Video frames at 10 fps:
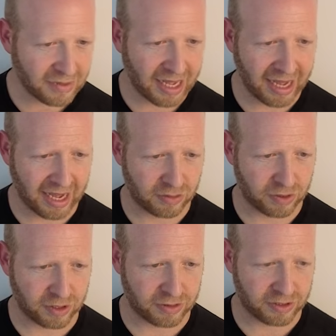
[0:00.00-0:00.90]
and we're
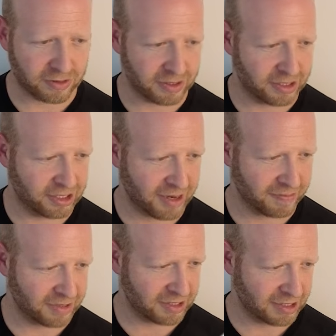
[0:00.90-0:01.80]
going to
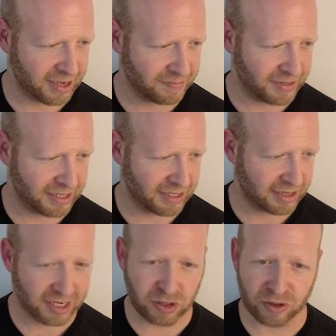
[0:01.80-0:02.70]
dump in
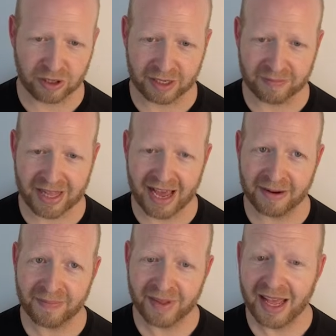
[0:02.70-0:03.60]
the quarterly
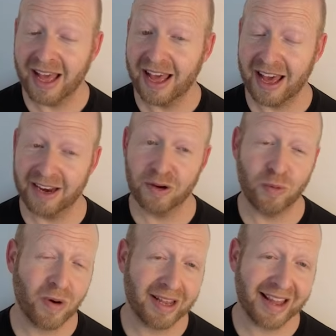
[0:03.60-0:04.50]
plan. And
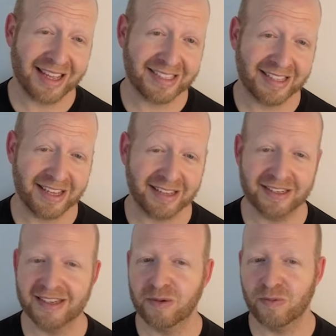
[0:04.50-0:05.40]
one last thing,
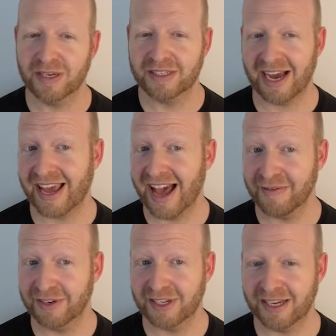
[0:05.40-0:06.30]
which I
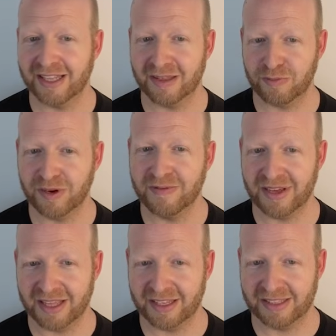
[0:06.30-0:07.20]
haven't done in the
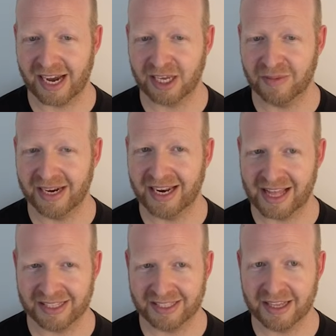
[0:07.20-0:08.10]
previous document
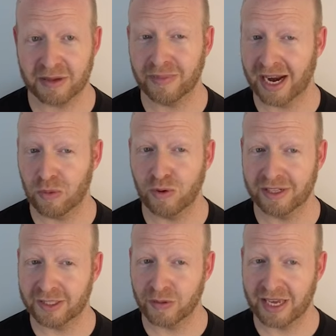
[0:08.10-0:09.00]
analysis, but I will
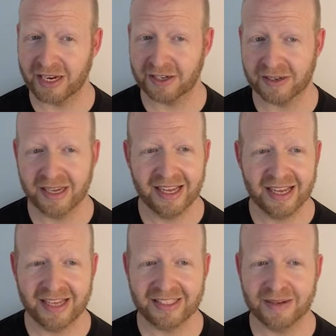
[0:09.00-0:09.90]
do here,
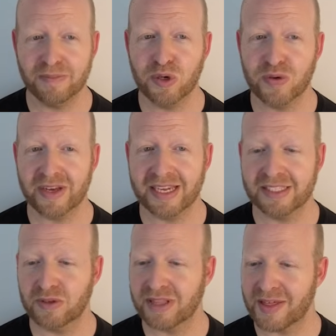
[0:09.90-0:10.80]
is move
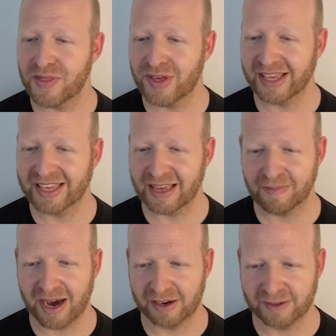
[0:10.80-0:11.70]
into the thinking
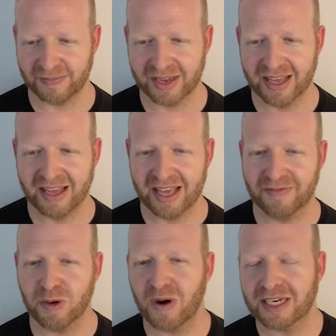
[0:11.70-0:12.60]
model. If
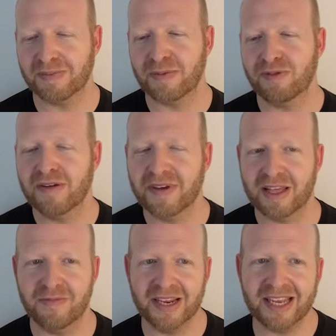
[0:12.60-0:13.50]
you watch my
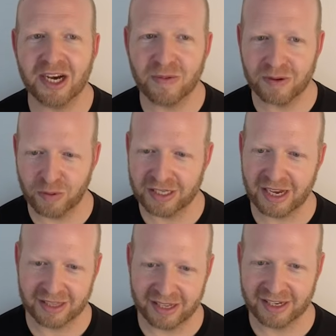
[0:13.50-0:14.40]
previous video, which
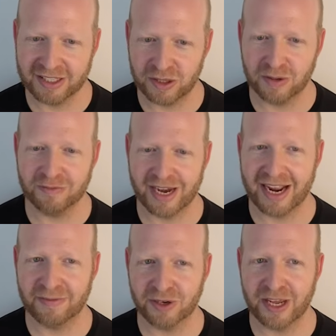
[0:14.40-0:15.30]
I'll link to right
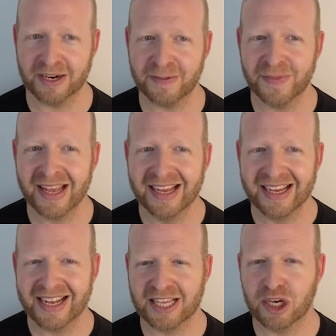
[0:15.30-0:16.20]
after here,
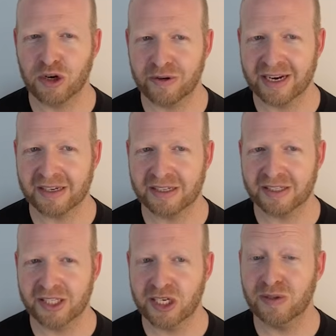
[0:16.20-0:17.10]
it's critical
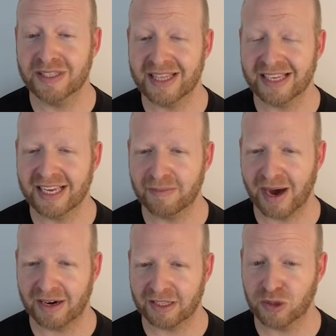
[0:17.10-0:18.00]
to use thinking
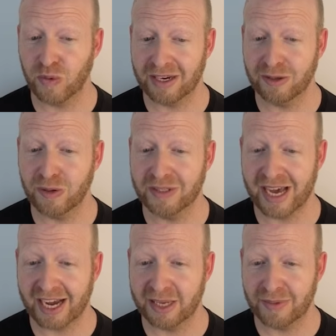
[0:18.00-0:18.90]
models when you do
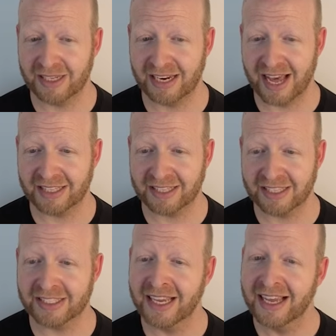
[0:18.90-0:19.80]
document
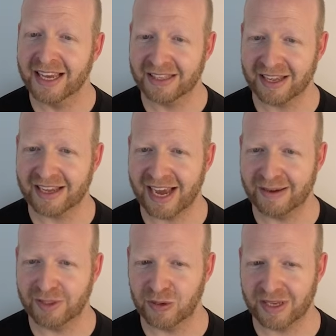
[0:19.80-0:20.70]
analysis like
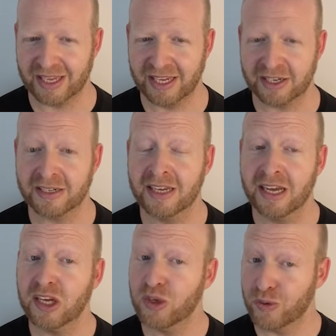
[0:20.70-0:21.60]
I'm doing here.
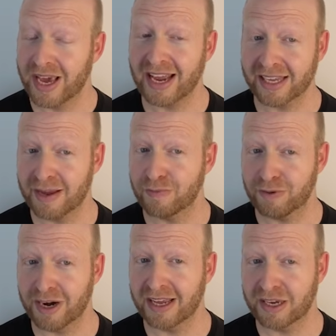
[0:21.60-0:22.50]
You can get
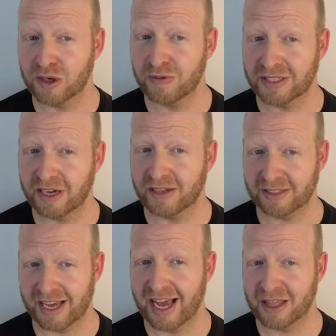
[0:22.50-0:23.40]
pretty good results,
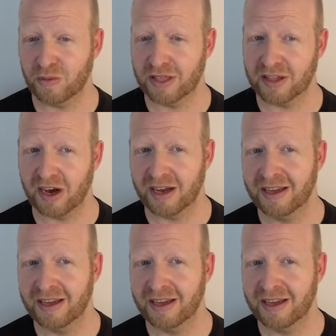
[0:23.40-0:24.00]
as we saw,